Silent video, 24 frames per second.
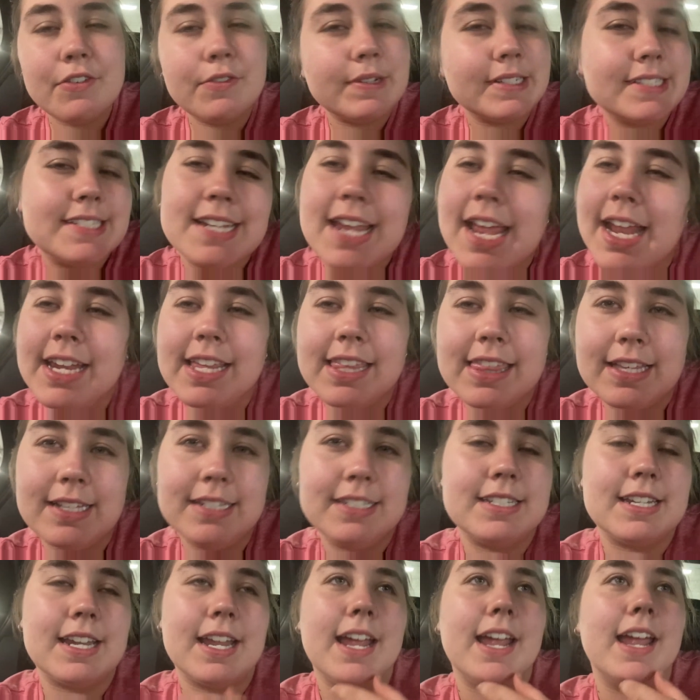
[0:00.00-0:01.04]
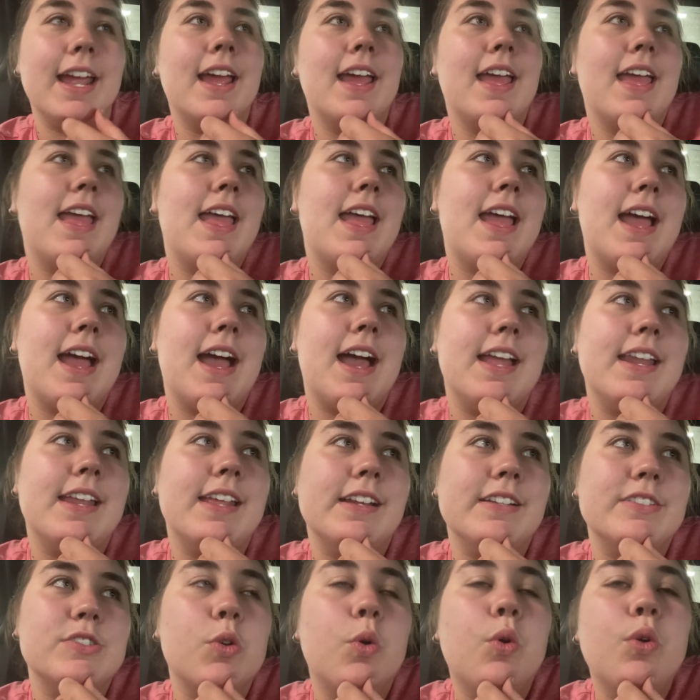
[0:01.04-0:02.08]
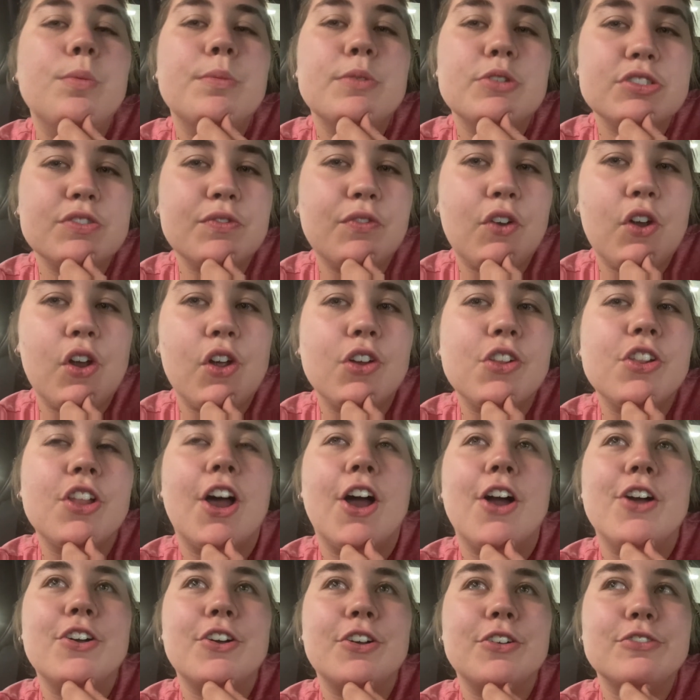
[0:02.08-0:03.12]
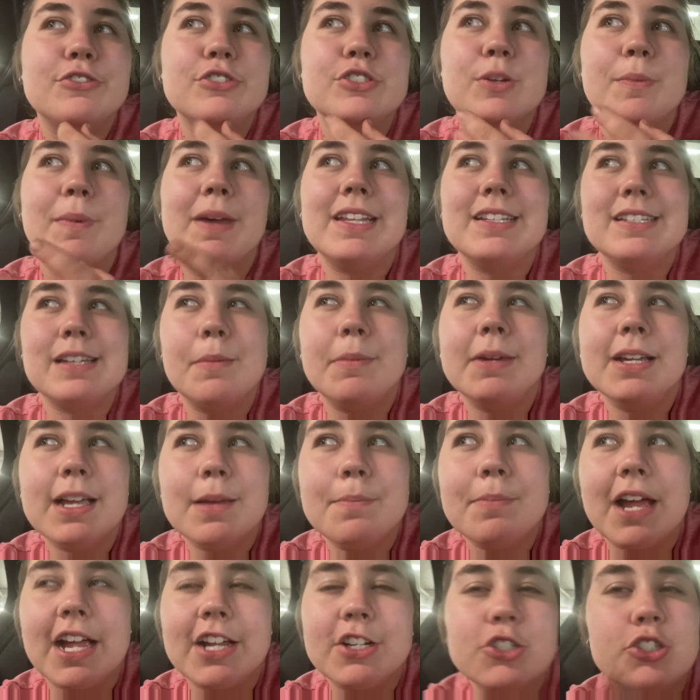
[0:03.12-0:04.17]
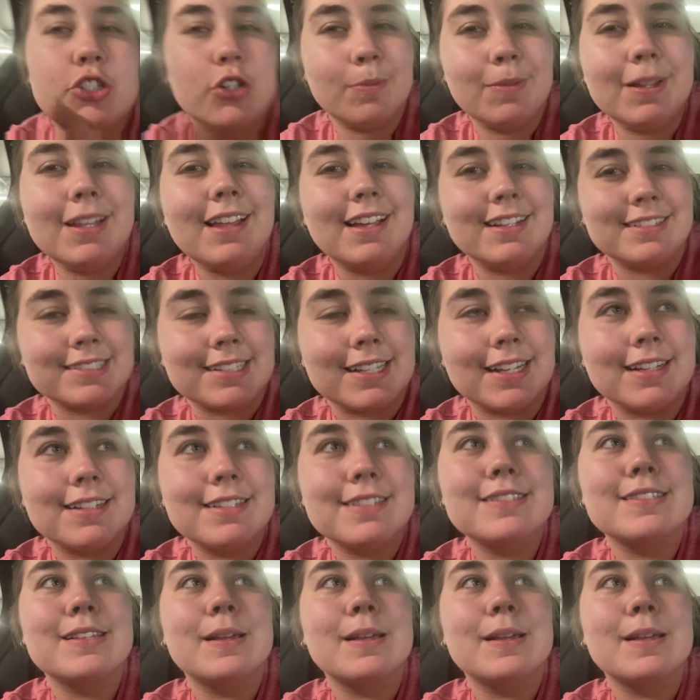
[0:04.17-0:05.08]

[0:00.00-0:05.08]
written anything today and it is almost 4 o'clock, so by the time I get back it should be like 6.